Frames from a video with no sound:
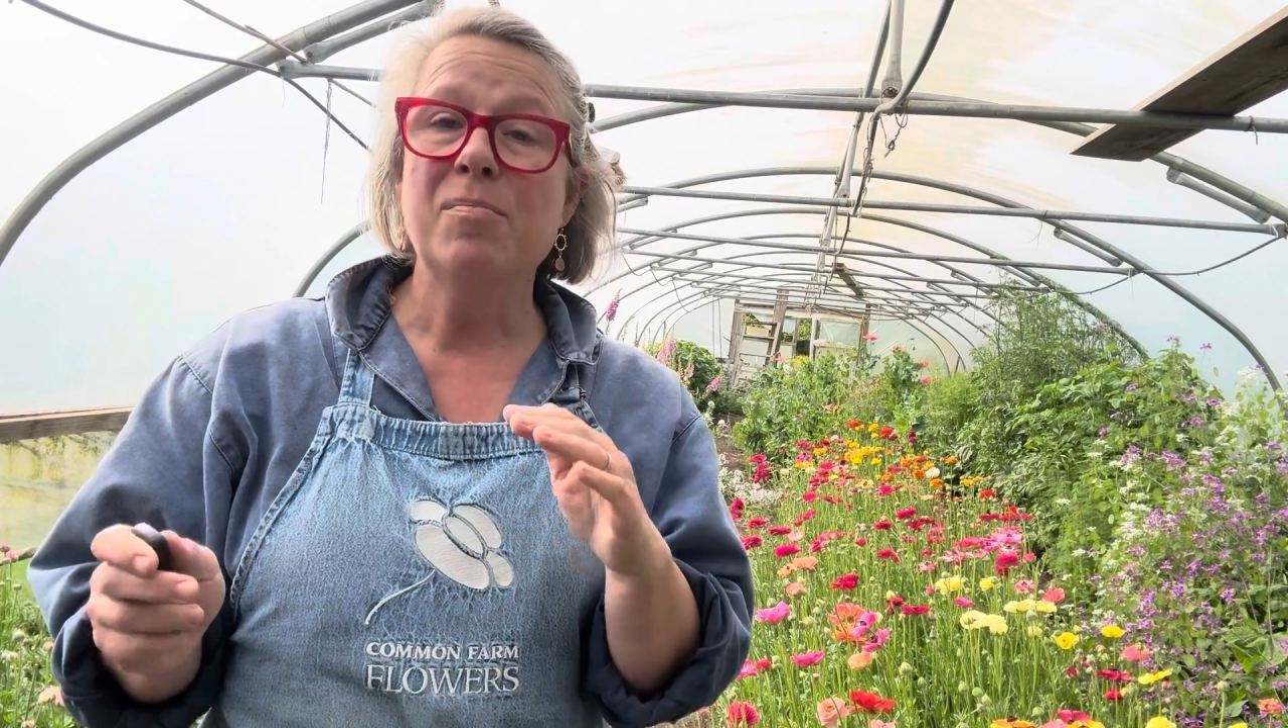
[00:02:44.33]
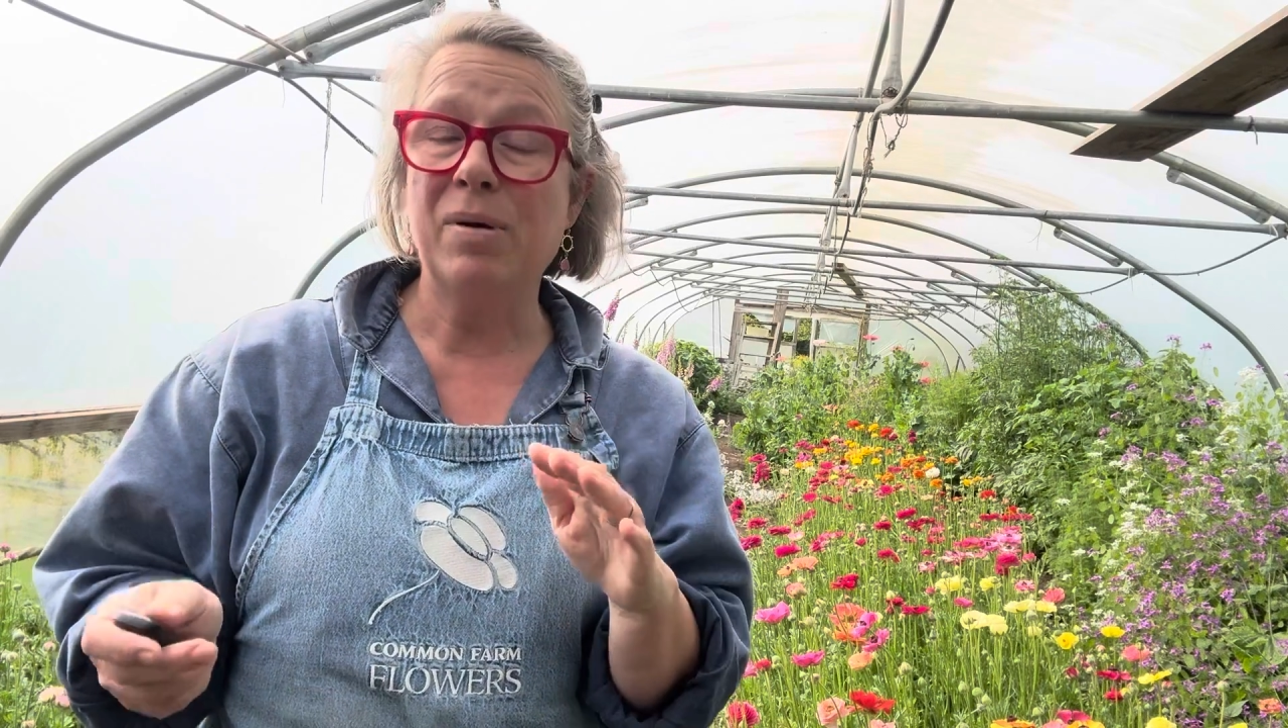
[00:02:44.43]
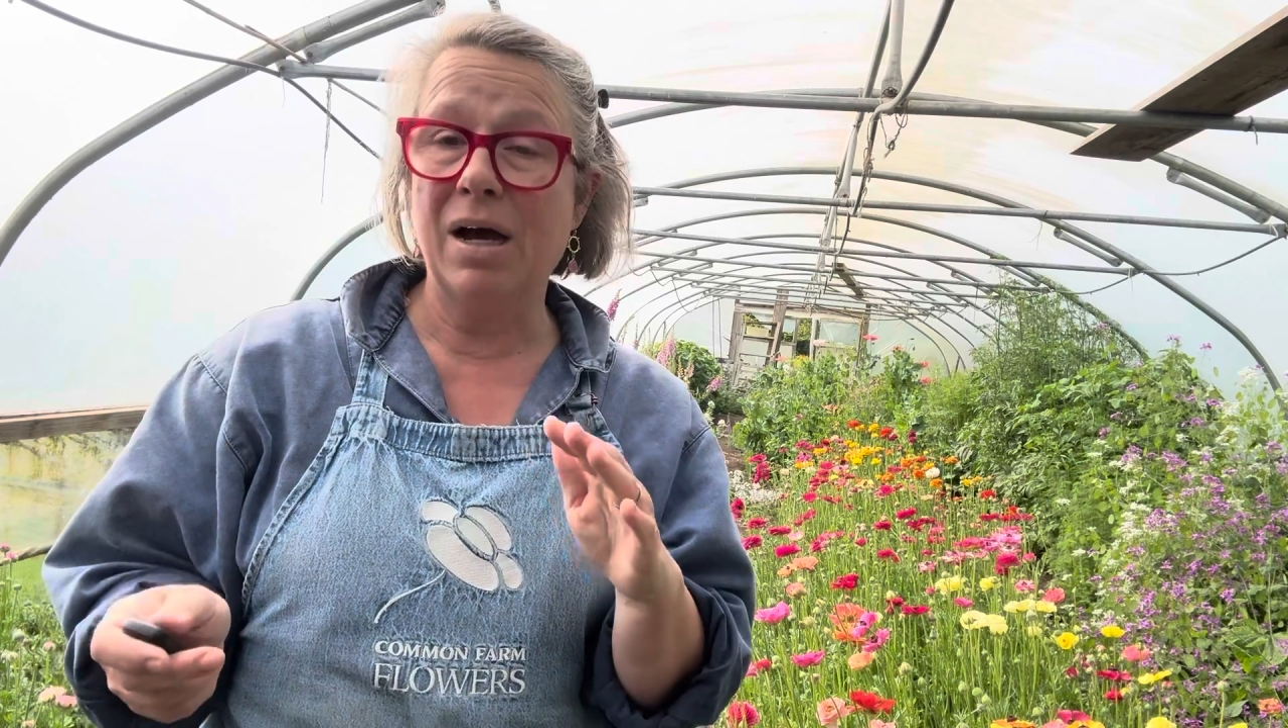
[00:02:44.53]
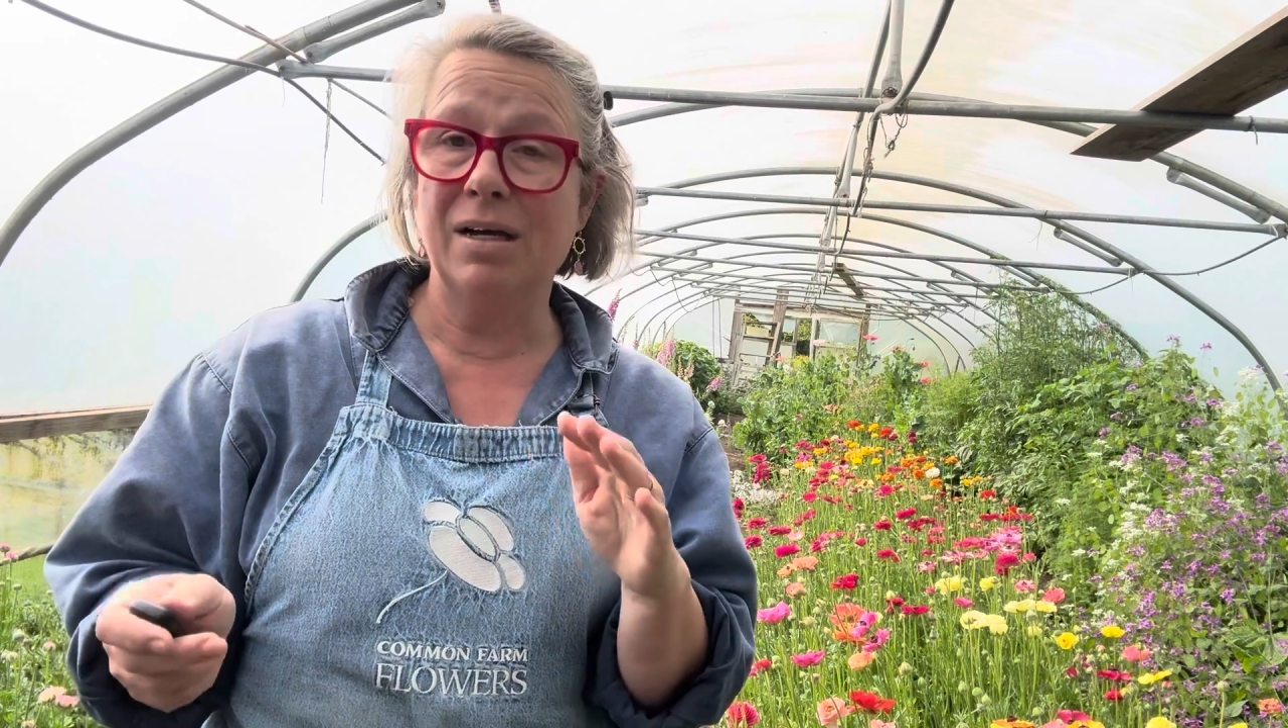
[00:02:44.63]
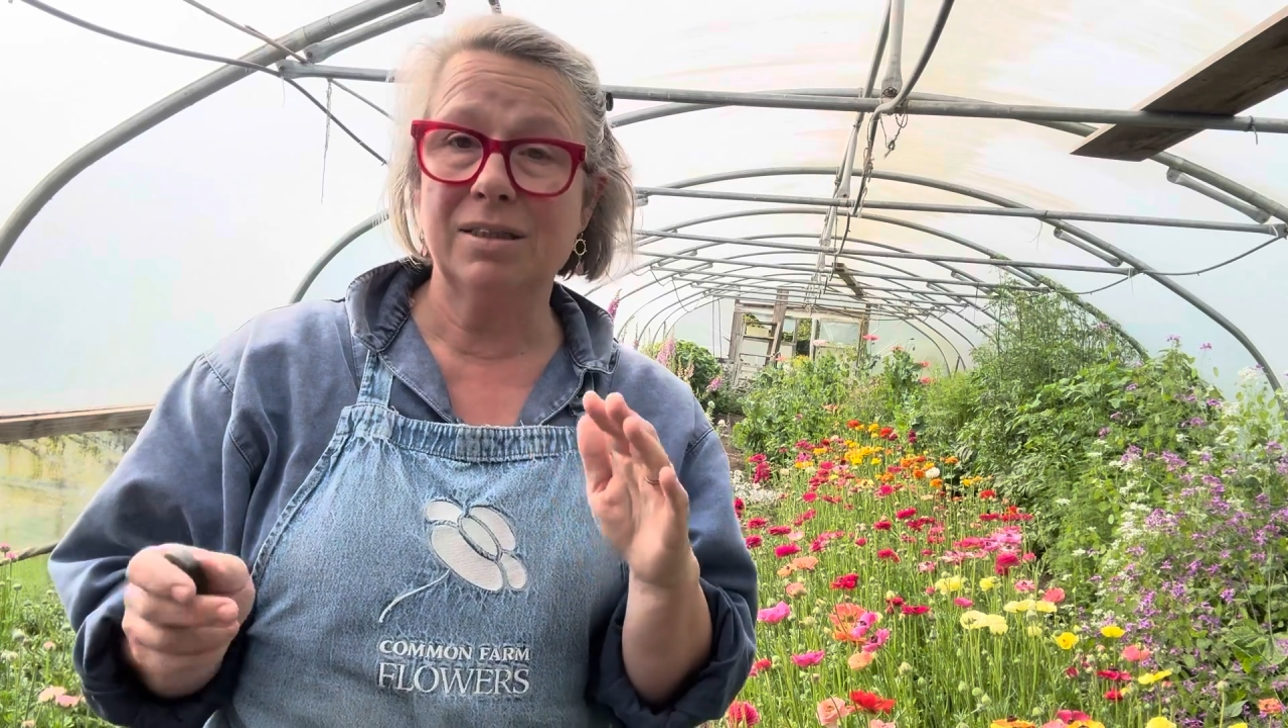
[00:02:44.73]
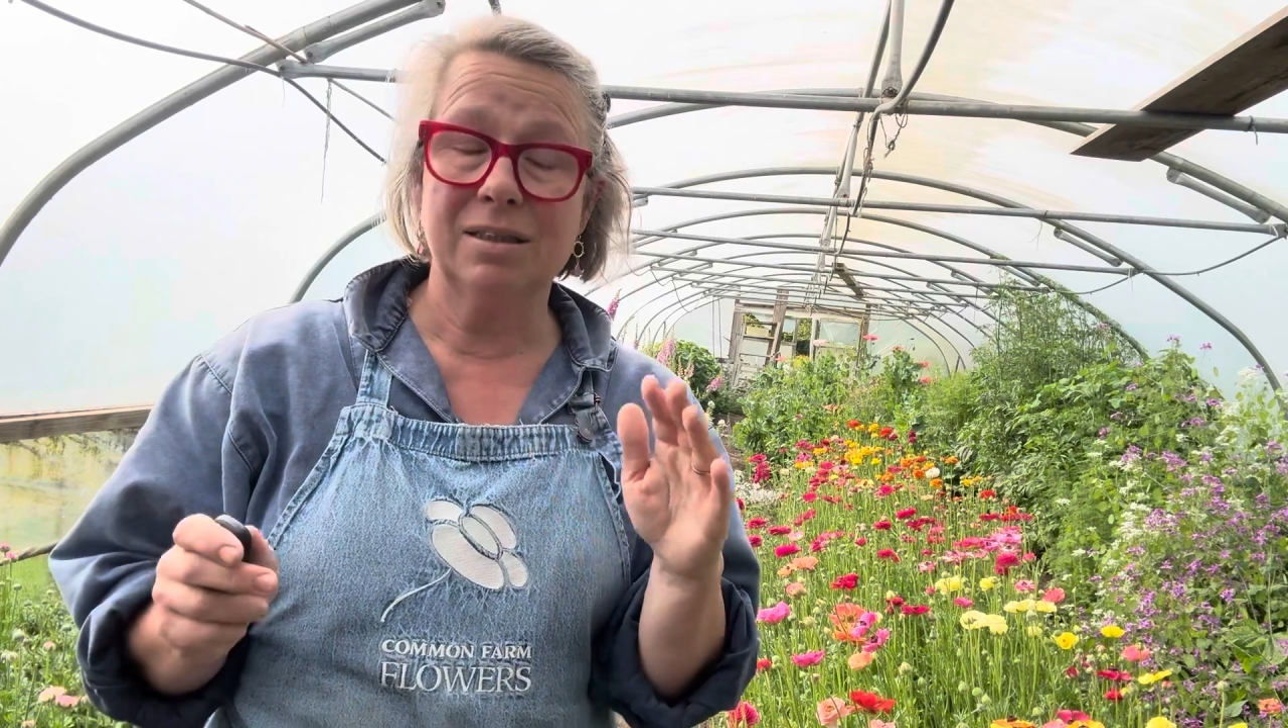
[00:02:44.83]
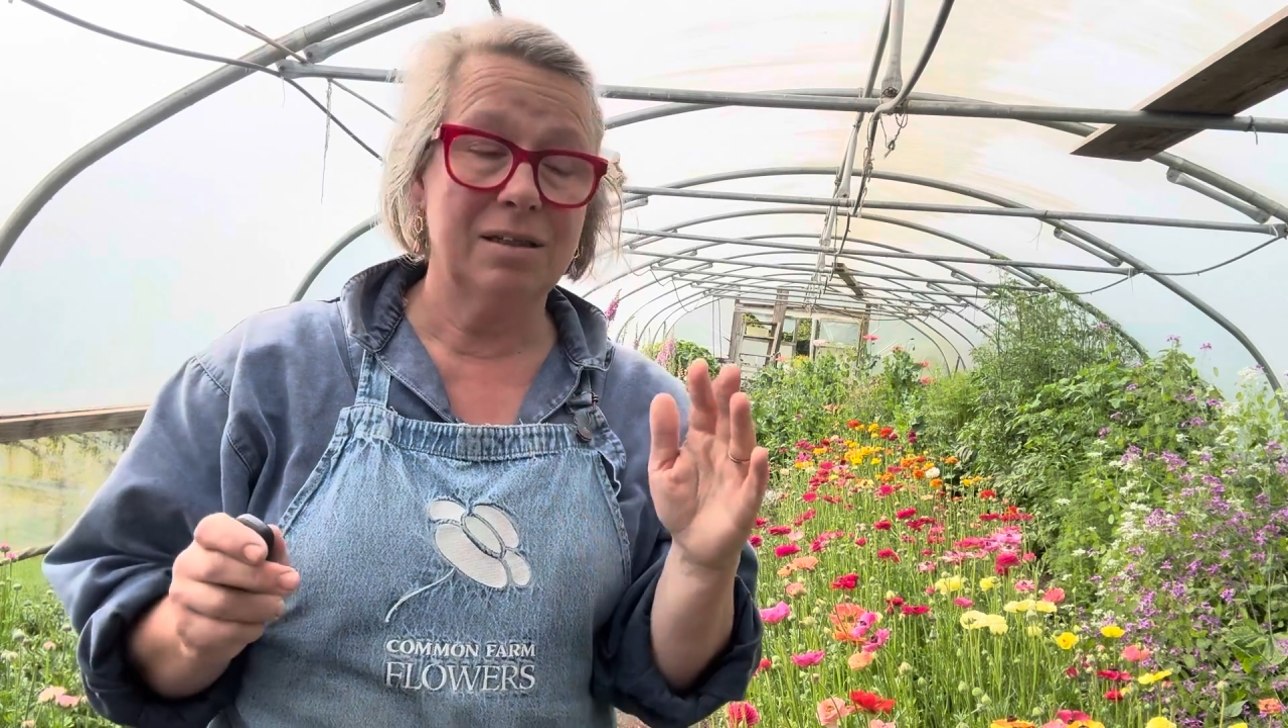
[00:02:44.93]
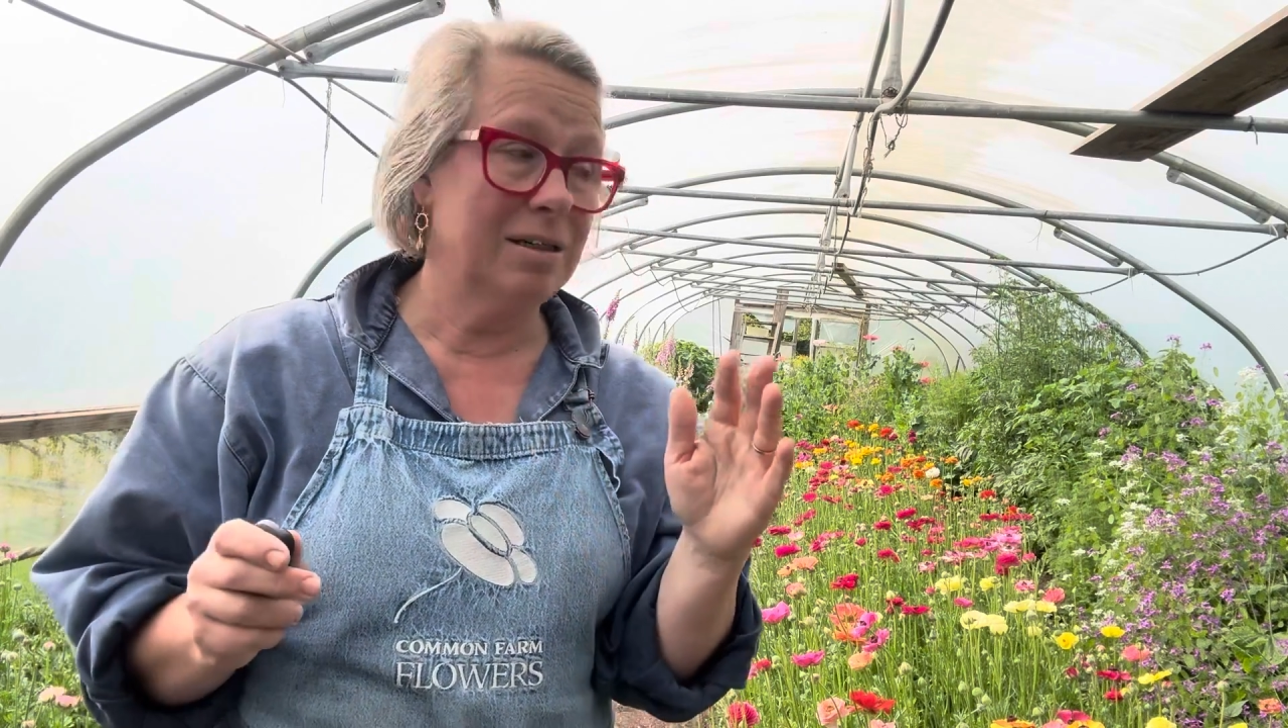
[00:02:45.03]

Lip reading: But